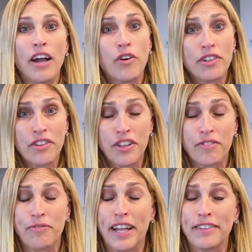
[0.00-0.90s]
I also
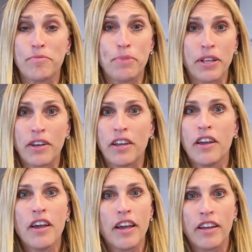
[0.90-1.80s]
think
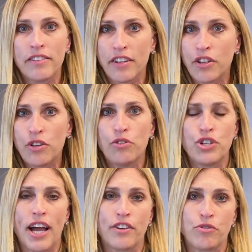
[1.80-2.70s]
flexibility is a
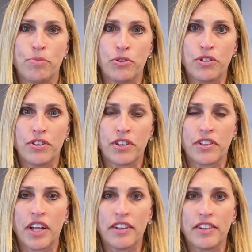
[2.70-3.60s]
huge attribute to
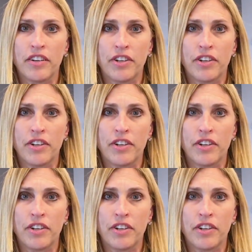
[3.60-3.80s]
success